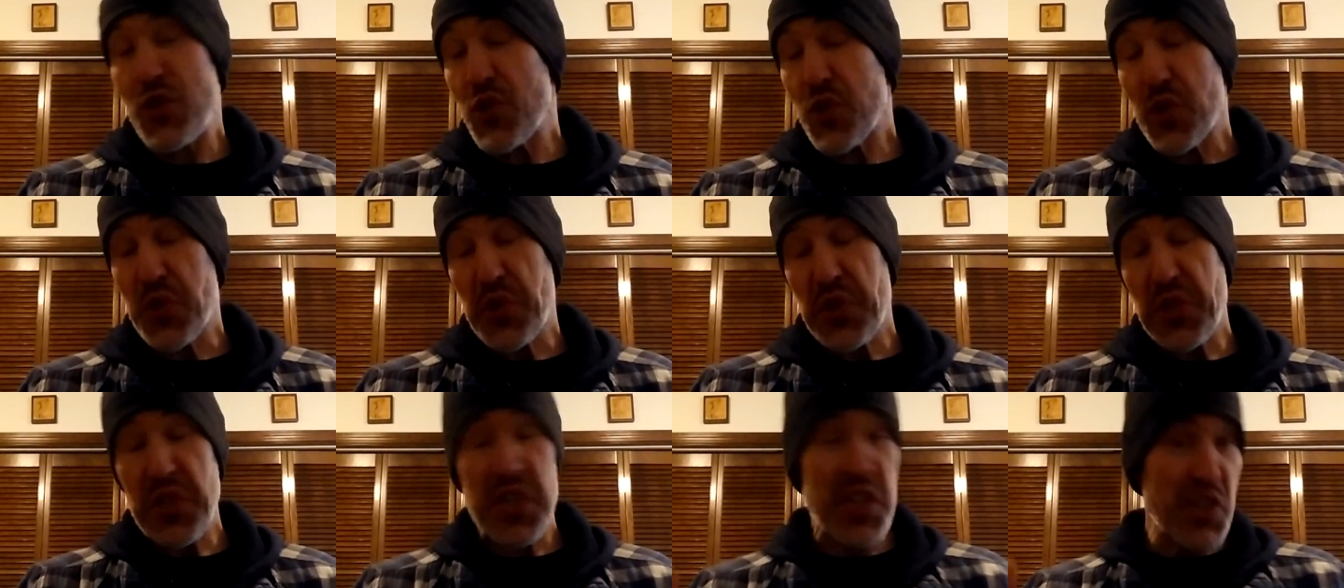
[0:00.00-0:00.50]
You
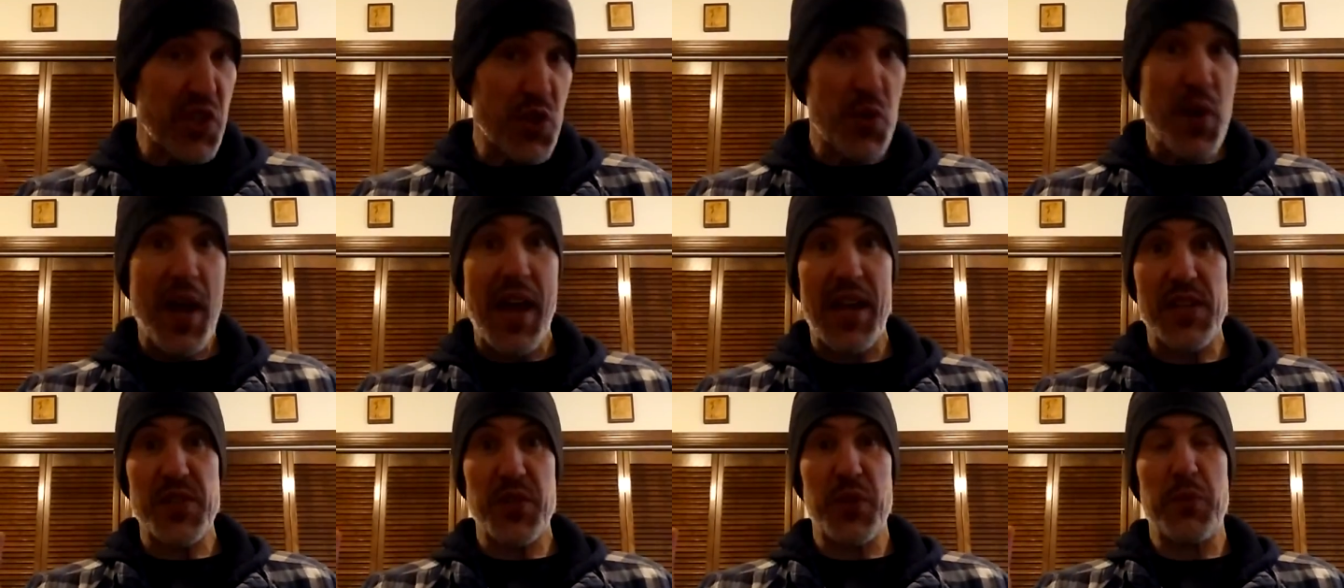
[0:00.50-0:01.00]
should kiss your
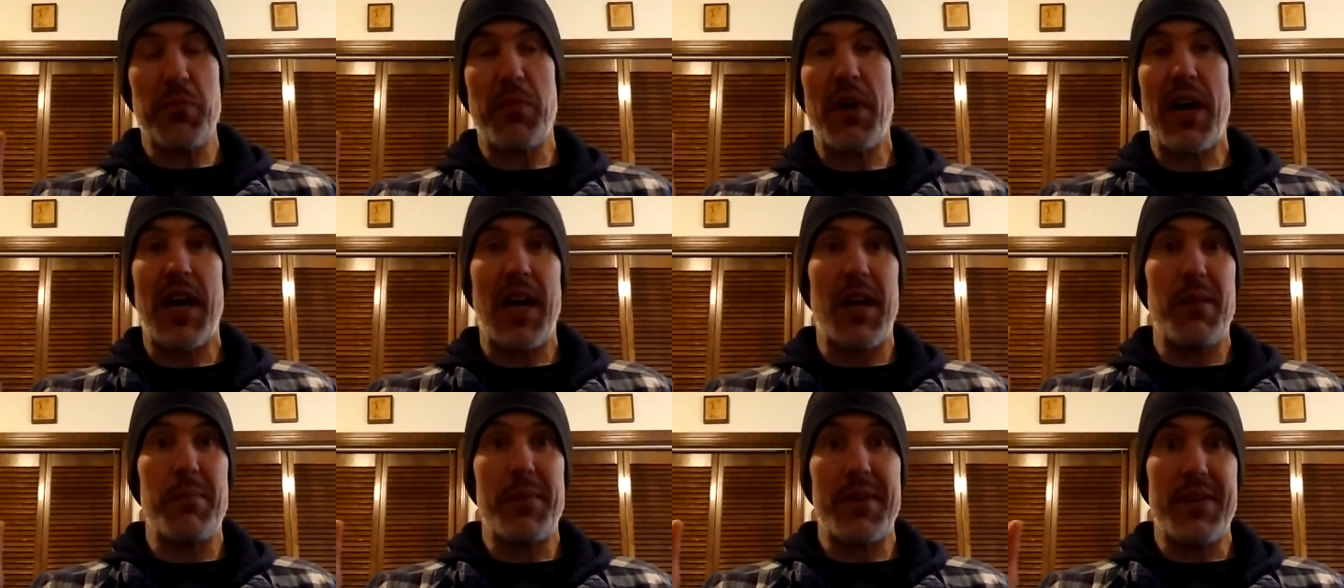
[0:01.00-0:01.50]
ass
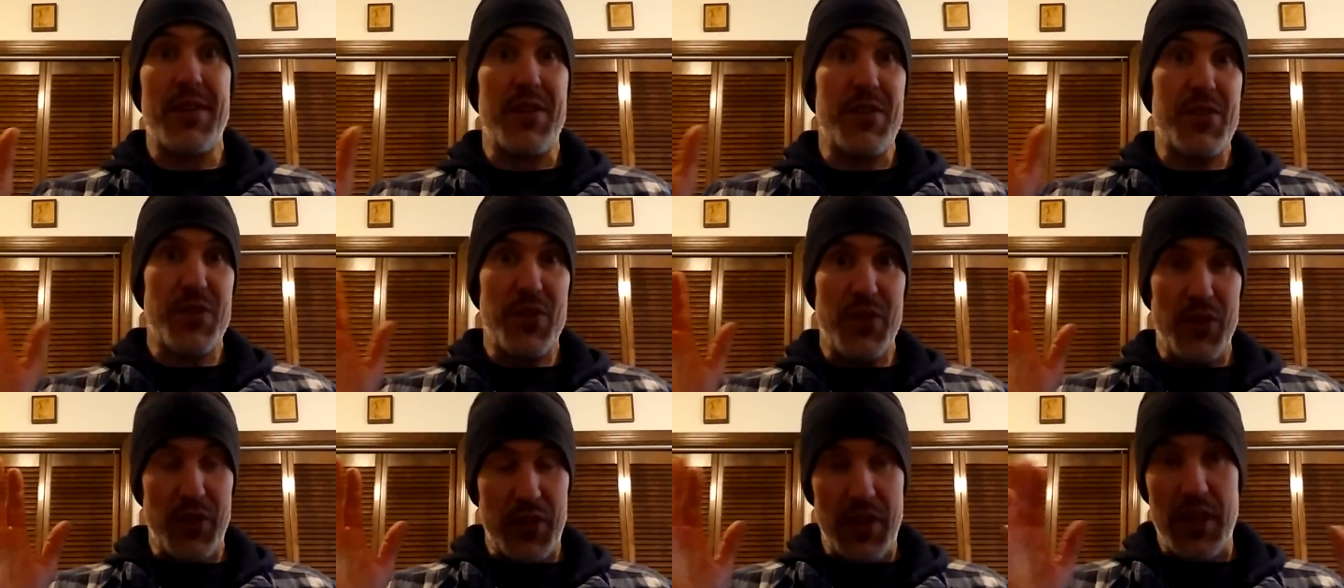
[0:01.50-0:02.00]
goodbye
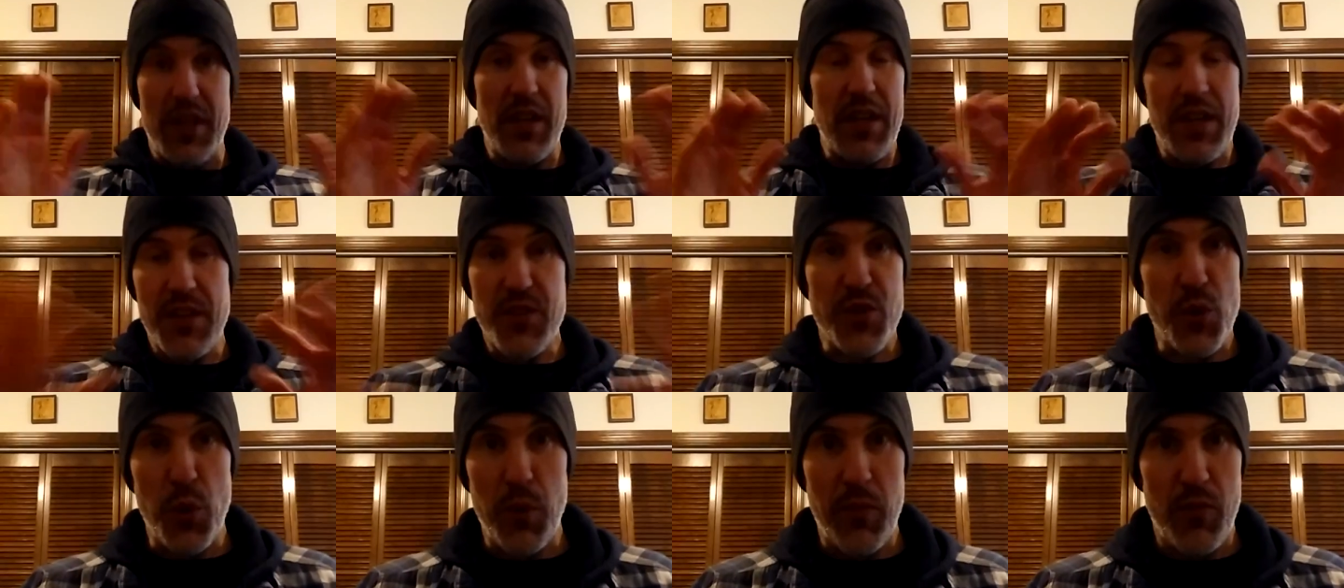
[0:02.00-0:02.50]
because
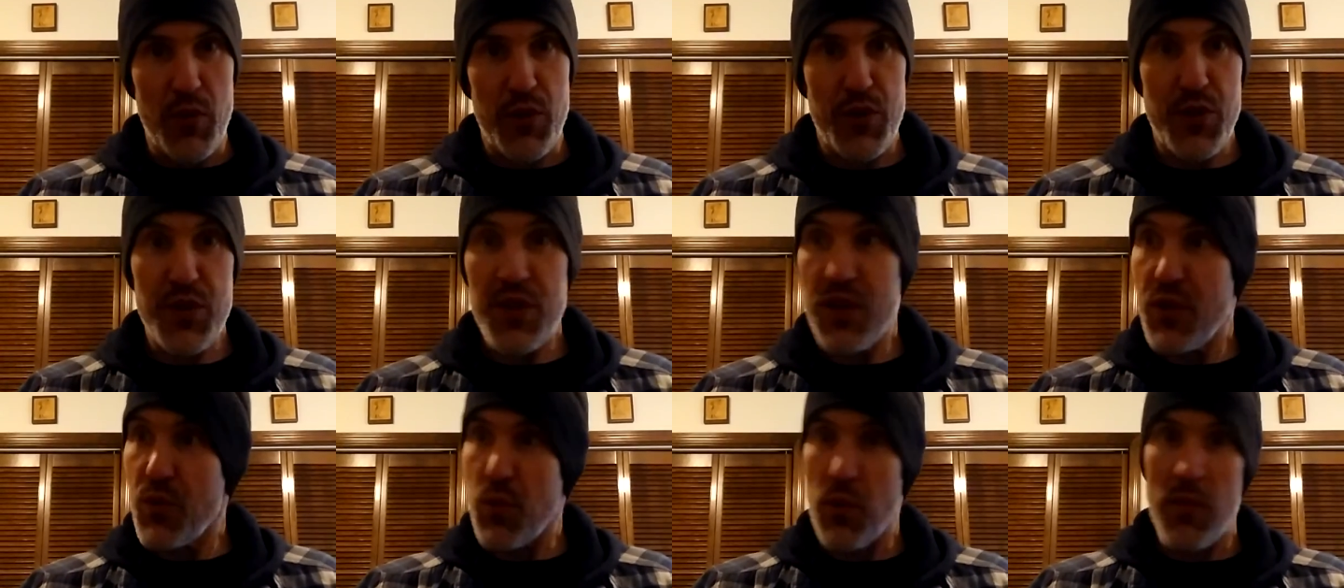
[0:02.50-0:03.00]
it's over.
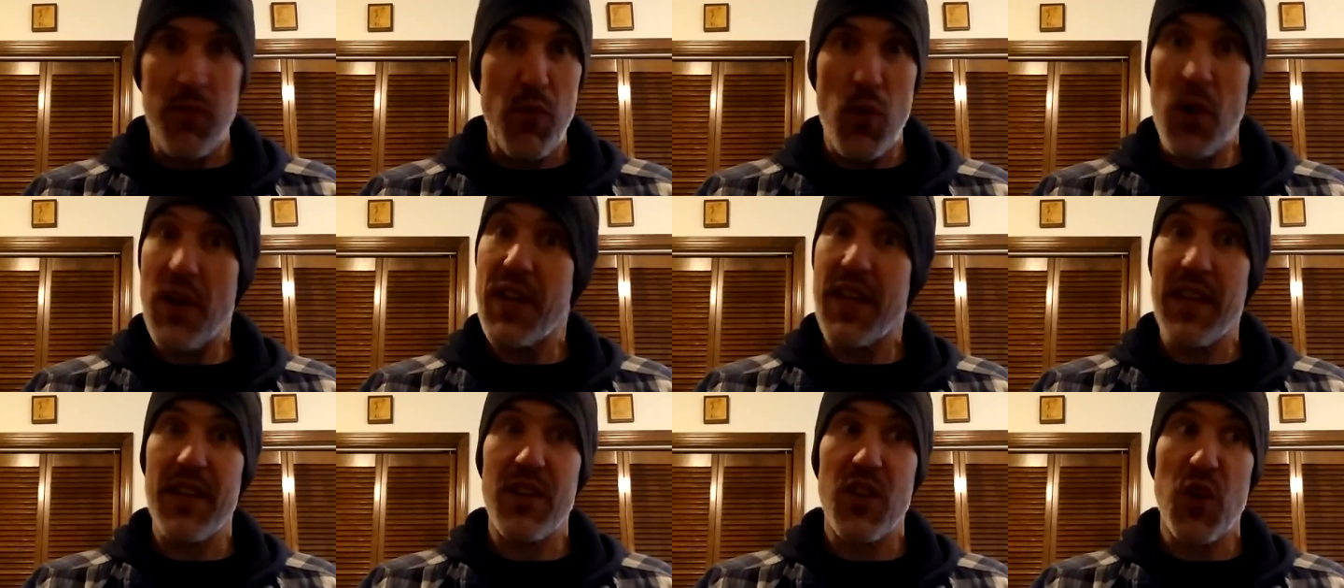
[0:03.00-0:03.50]
You need to
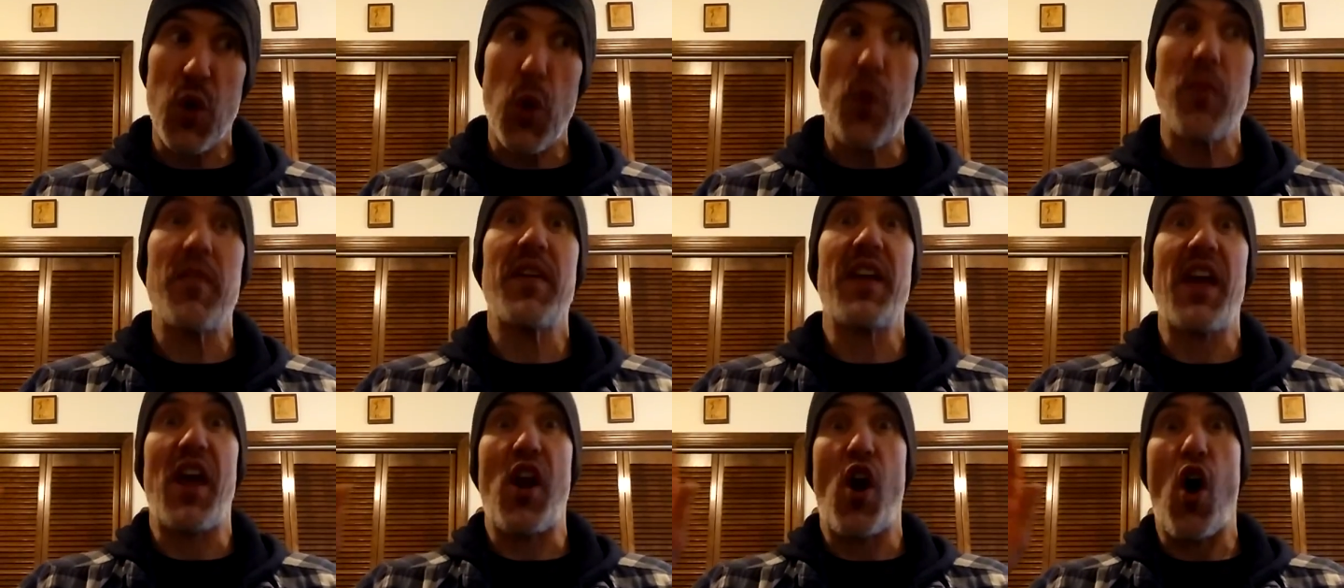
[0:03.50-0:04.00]
avoid getting
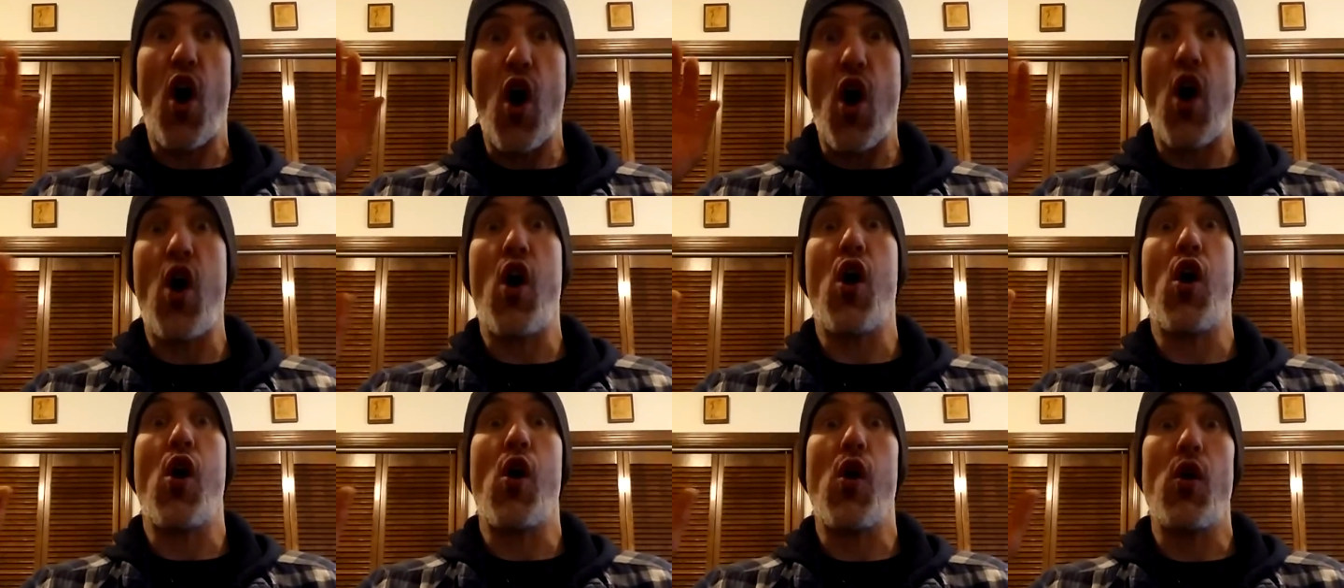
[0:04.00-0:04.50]
COVID at
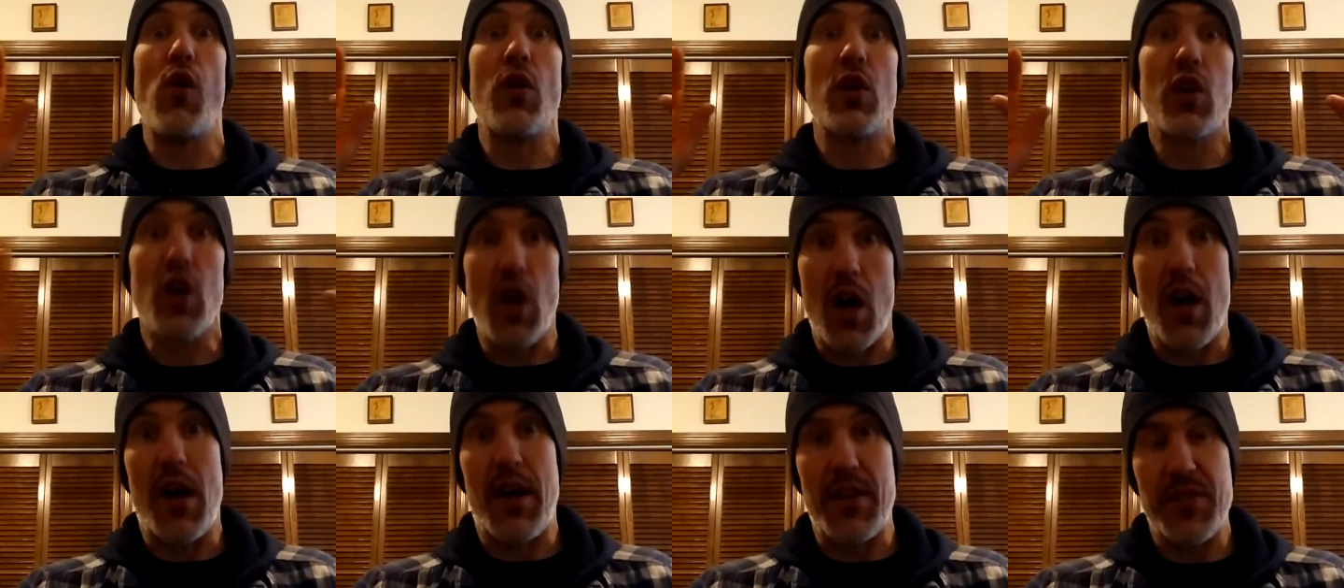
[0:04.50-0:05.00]
all
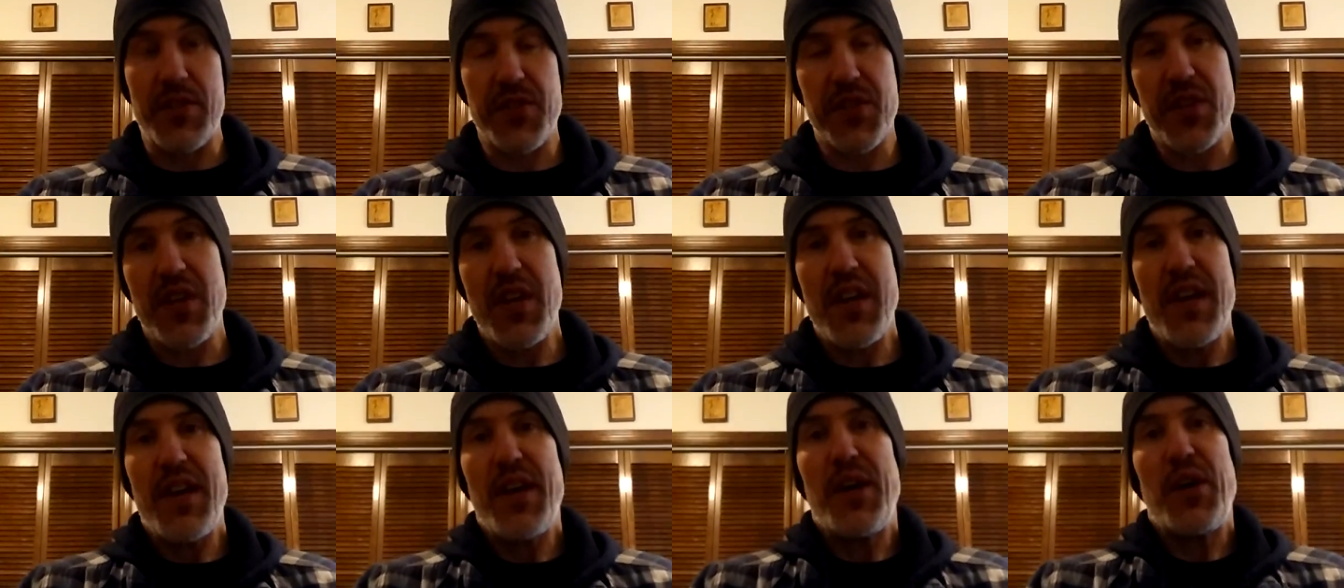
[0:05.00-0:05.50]
cost.